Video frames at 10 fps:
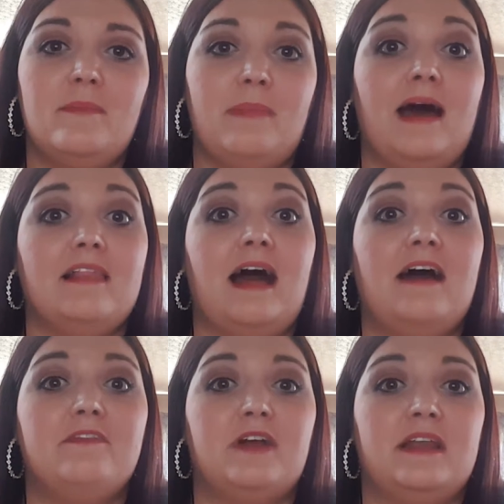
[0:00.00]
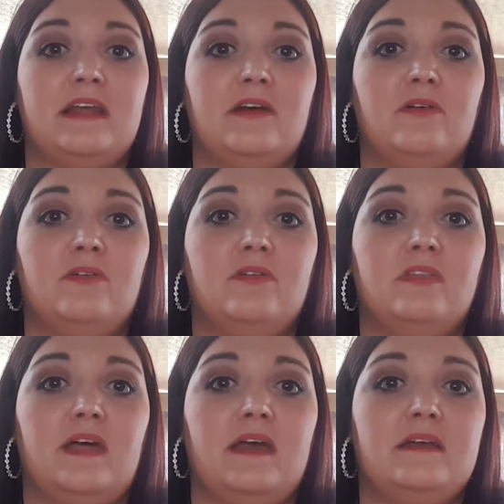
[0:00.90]
my life right now,
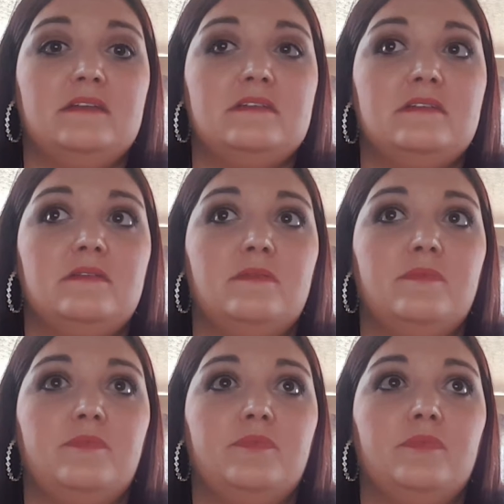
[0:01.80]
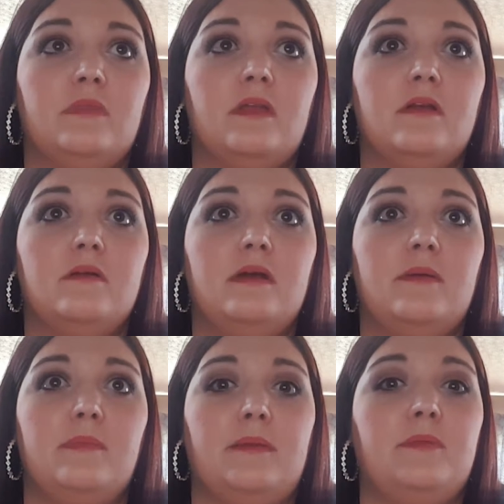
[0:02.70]
that
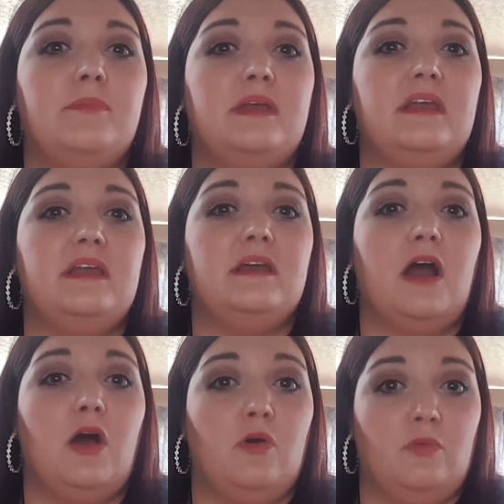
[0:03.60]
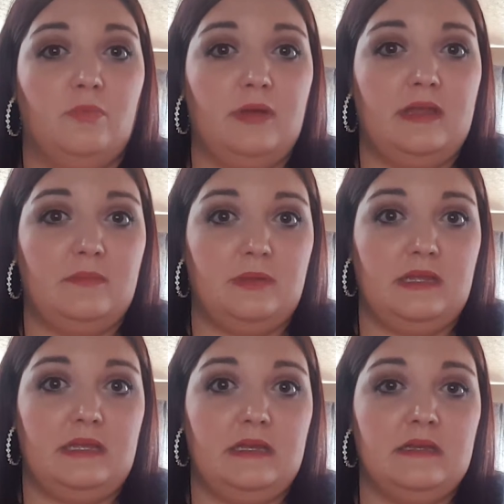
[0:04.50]
maybe being home and
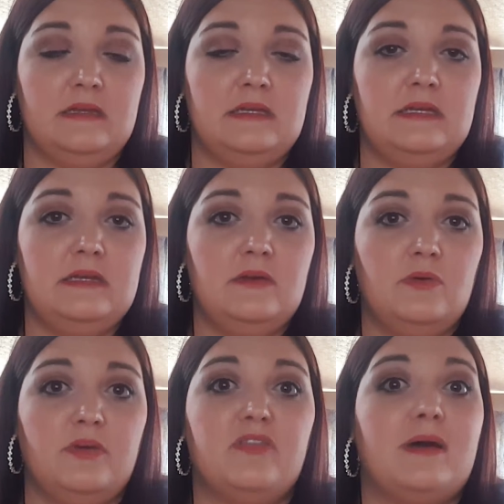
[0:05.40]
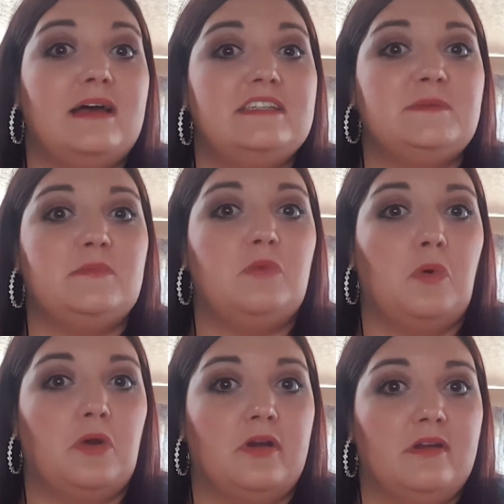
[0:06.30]
being with my husband
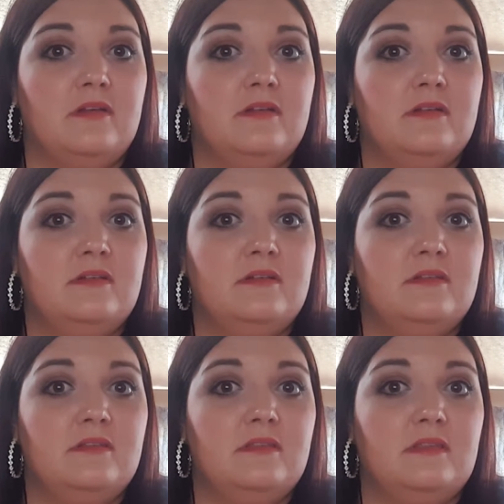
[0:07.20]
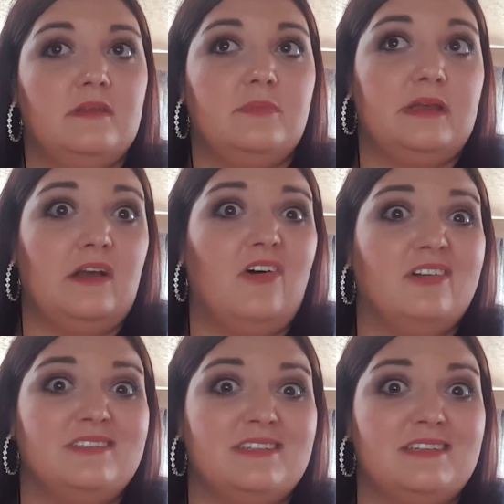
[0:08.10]
more than being
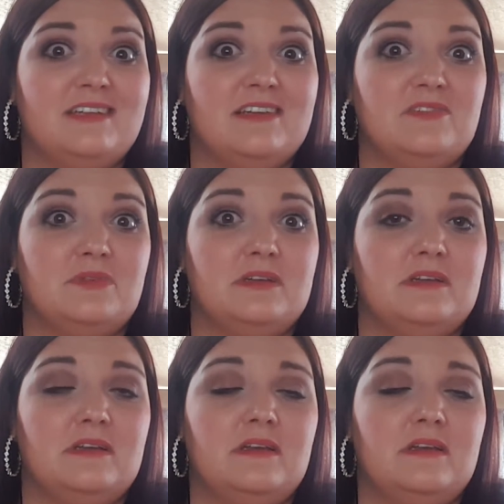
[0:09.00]
gone 6 days a week